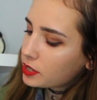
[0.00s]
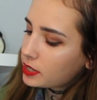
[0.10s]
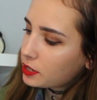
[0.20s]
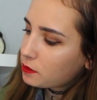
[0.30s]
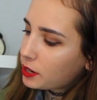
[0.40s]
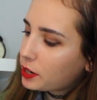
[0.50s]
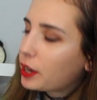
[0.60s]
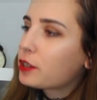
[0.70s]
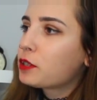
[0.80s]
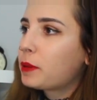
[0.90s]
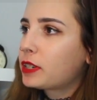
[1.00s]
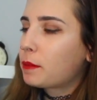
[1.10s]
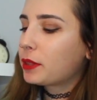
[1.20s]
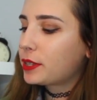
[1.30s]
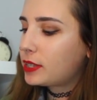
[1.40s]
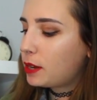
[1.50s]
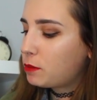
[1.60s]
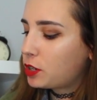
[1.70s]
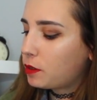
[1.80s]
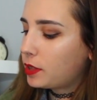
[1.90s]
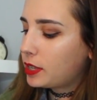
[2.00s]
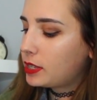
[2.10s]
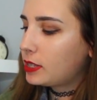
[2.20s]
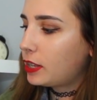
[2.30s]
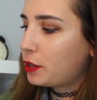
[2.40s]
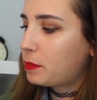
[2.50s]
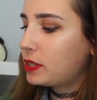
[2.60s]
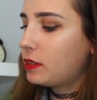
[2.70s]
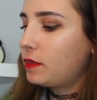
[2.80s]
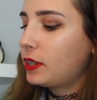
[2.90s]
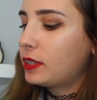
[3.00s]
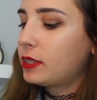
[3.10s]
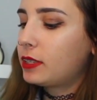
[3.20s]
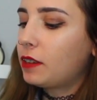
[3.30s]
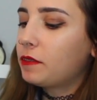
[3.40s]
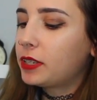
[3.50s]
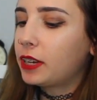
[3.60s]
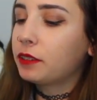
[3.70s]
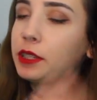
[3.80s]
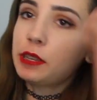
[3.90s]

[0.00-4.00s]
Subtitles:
this next record I also picked up at the same show, and this is like Pacific's self-titled